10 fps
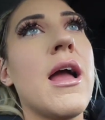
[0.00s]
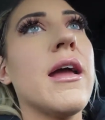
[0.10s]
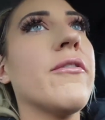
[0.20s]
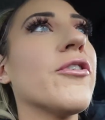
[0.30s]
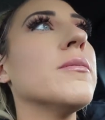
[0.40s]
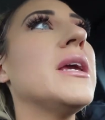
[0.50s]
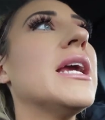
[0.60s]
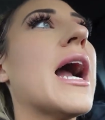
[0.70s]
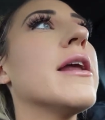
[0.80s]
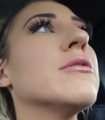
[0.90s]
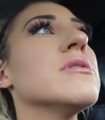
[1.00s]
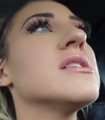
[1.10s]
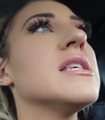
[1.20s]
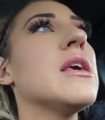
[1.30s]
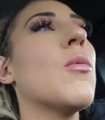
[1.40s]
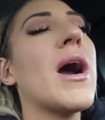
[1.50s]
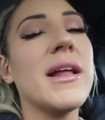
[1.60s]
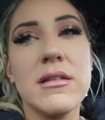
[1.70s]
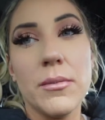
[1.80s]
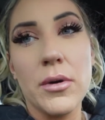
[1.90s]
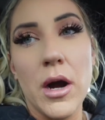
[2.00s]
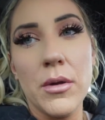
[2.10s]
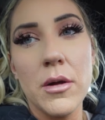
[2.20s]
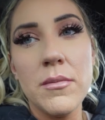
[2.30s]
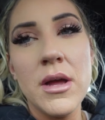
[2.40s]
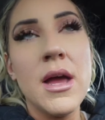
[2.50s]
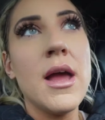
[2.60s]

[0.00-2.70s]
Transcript: And for me, I don't see why that's a problem.